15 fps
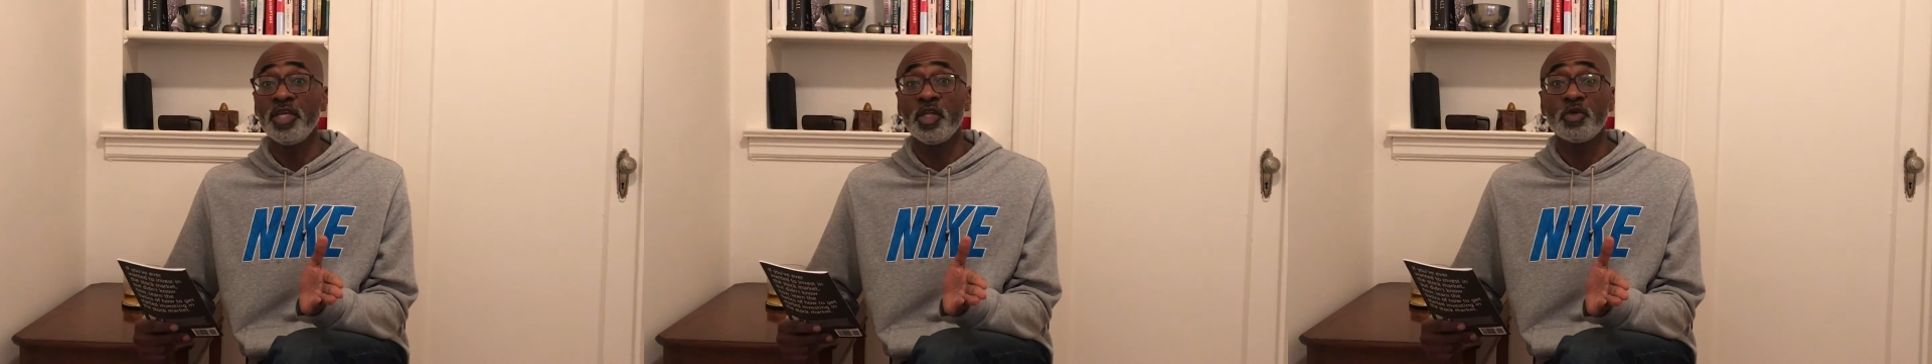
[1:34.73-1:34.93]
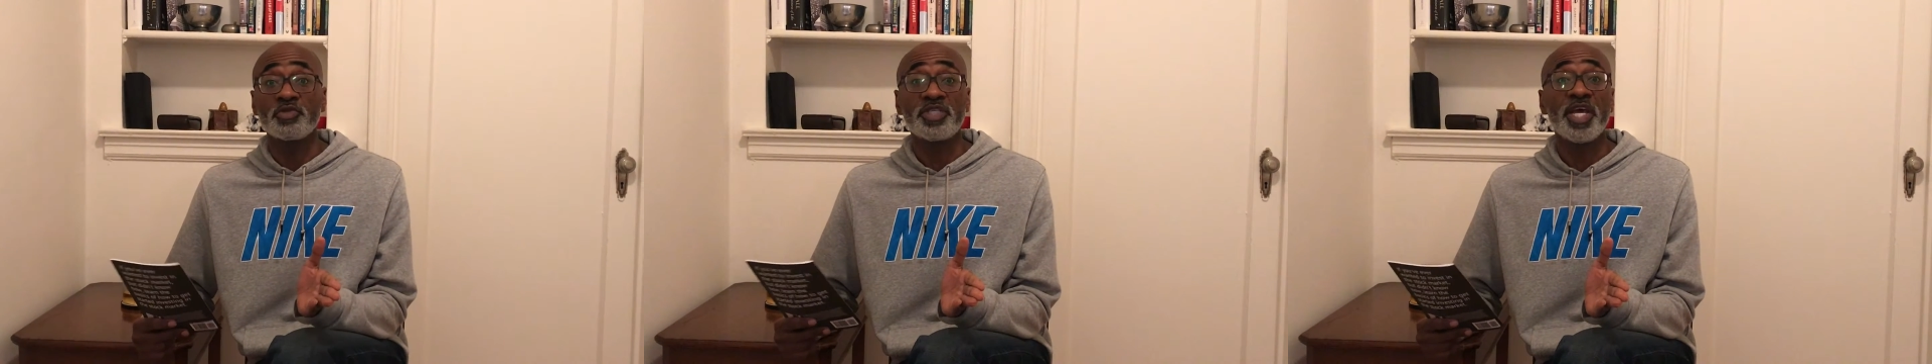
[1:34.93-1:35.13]

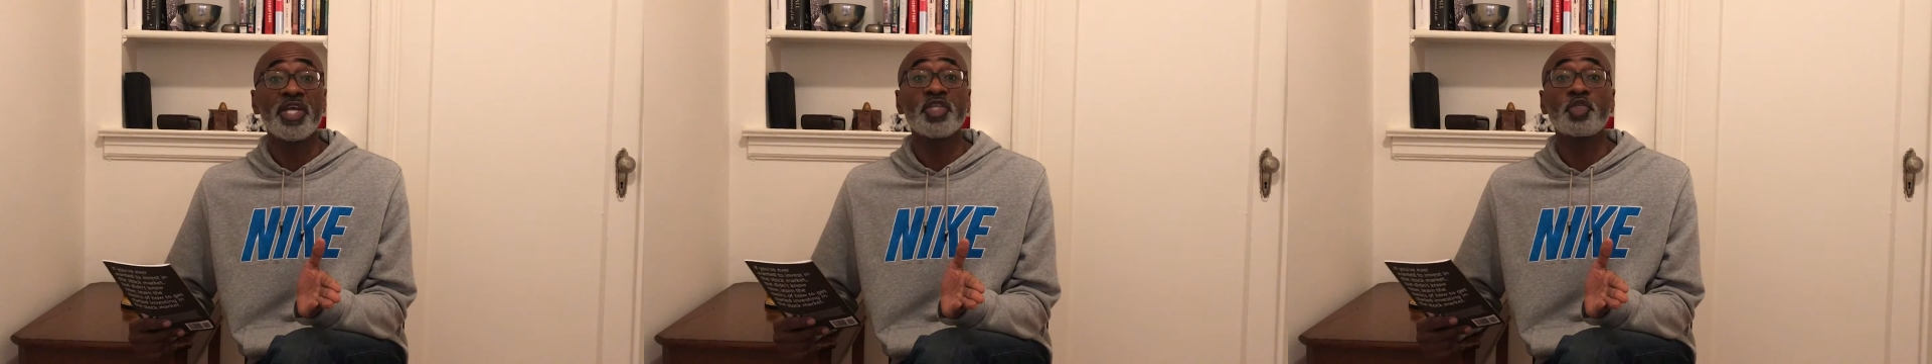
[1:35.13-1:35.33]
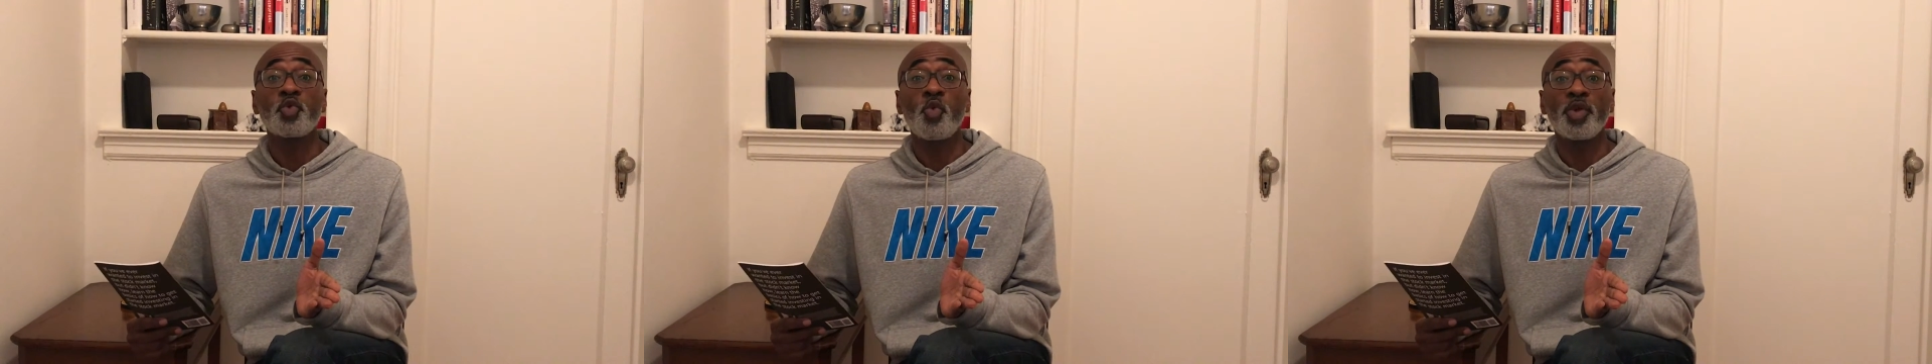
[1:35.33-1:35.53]

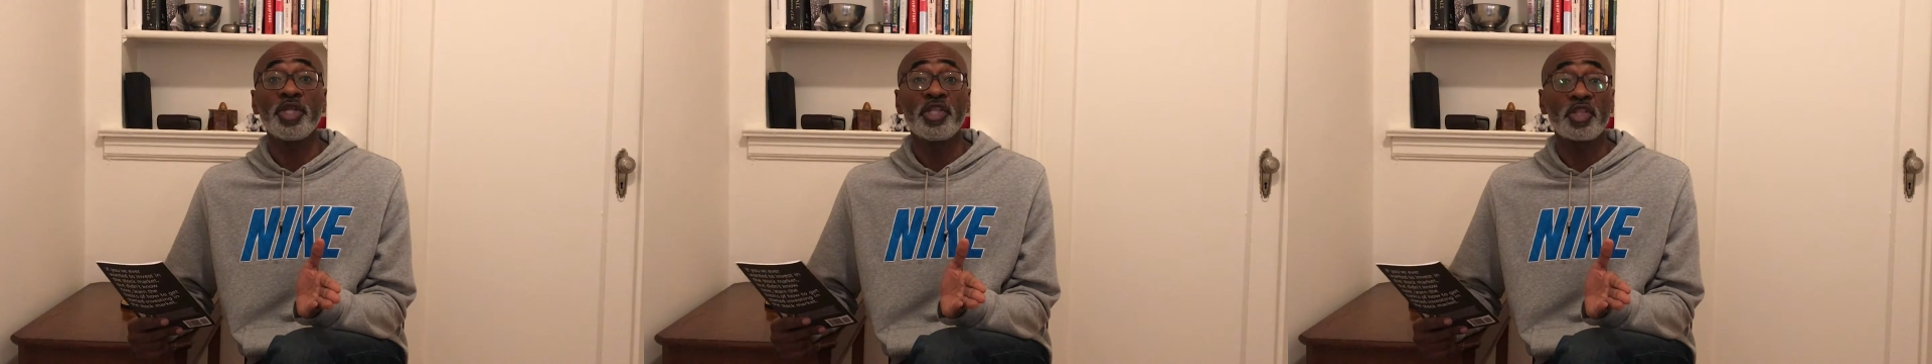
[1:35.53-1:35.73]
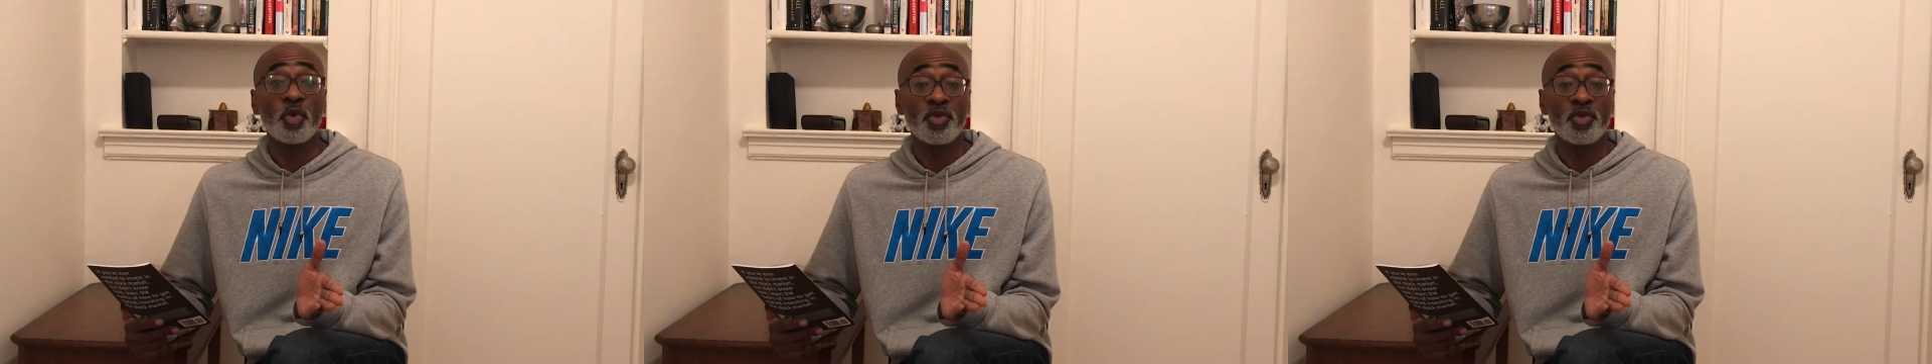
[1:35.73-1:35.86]
$10, $20,